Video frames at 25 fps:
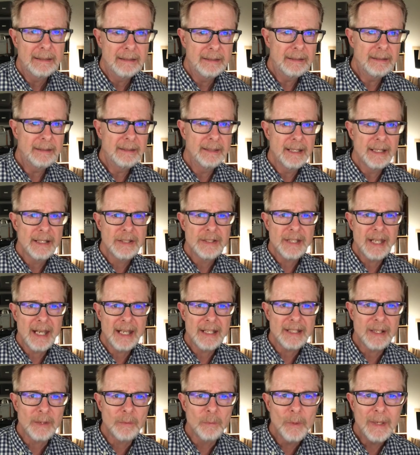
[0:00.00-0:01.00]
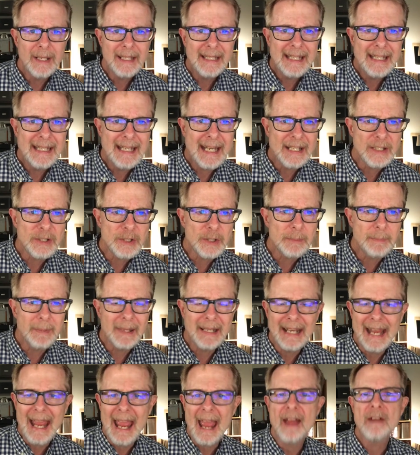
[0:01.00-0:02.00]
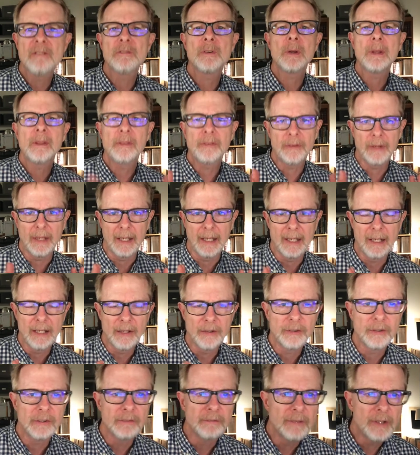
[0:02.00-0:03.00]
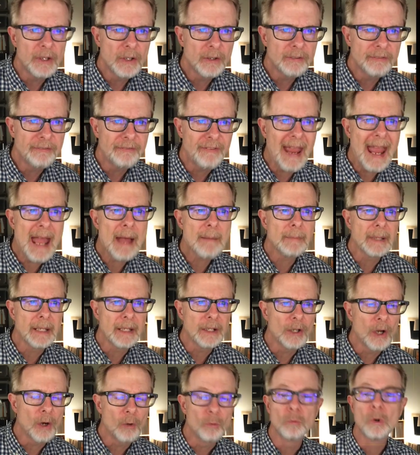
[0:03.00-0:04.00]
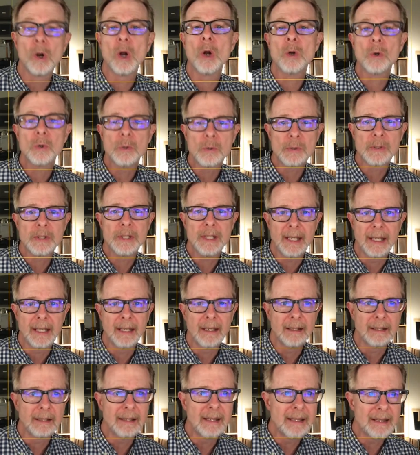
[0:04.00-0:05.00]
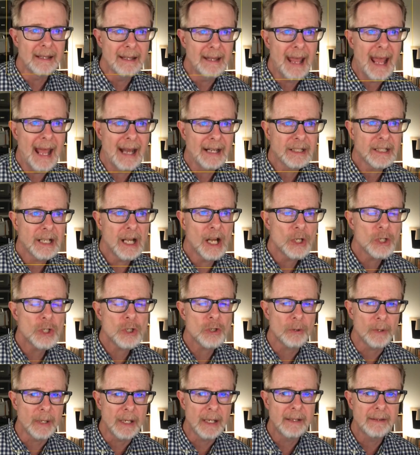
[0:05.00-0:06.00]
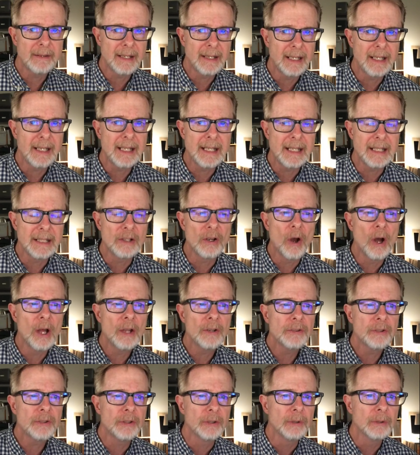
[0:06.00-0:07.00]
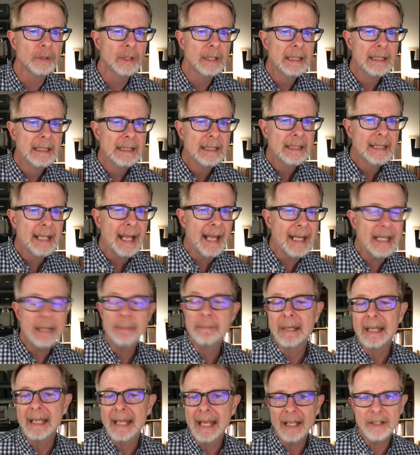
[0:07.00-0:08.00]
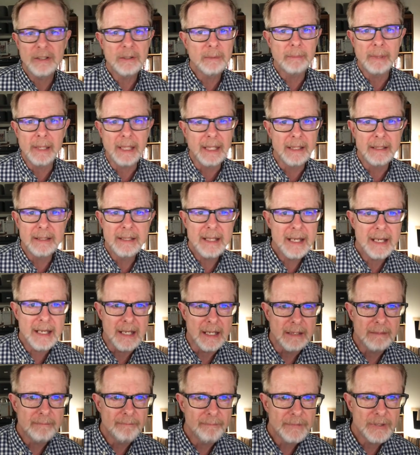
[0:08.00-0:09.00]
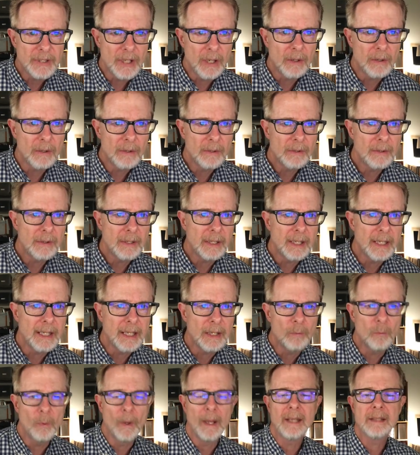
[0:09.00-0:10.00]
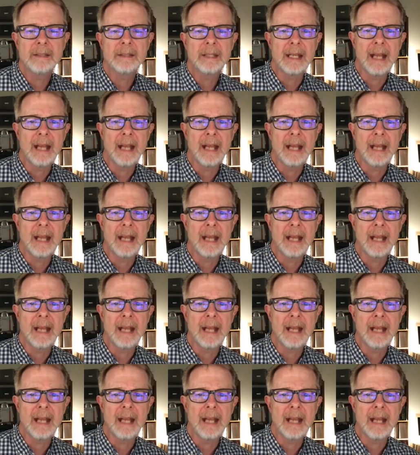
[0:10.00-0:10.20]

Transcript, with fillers: it says, And when he had spent everything, a severe famine arose in that country that he had gone to, and he began to be in need. So he went, he